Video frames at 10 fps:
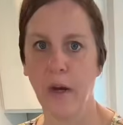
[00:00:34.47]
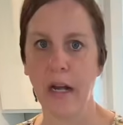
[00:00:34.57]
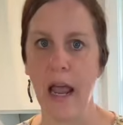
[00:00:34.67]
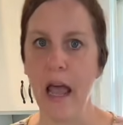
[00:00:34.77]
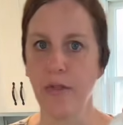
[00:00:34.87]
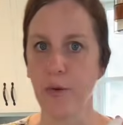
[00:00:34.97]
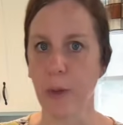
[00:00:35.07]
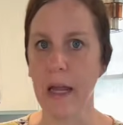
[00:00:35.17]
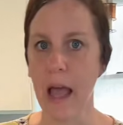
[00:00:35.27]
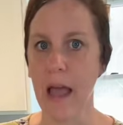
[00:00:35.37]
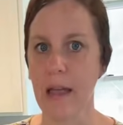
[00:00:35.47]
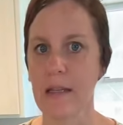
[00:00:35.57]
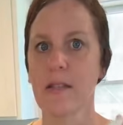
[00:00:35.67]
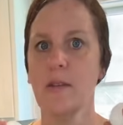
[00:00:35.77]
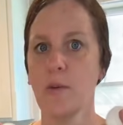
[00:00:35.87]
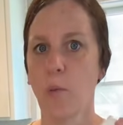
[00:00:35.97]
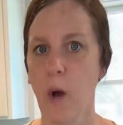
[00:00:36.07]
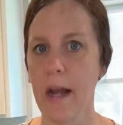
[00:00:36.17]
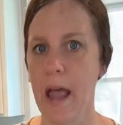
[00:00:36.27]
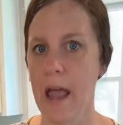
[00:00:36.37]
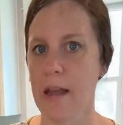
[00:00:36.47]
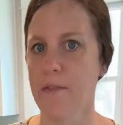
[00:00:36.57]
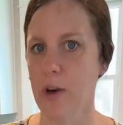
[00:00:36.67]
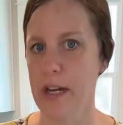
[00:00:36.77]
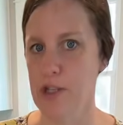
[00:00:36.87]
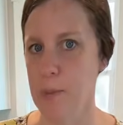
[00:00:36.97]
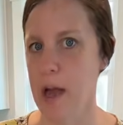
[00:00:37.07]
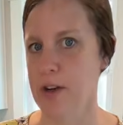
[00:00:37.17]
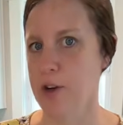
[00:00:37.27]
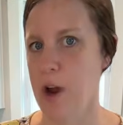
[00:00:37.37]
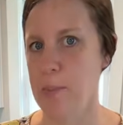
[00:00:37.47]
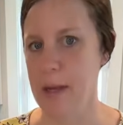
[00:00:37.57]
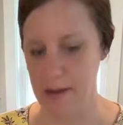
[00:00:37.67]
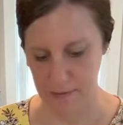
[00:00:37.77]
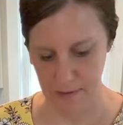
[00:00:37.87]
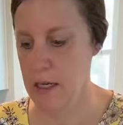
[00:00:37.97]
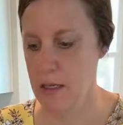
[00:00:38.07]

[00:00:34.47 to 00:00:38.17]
We're gonna add 3 eggs, 1 egg for each pound of ground beef.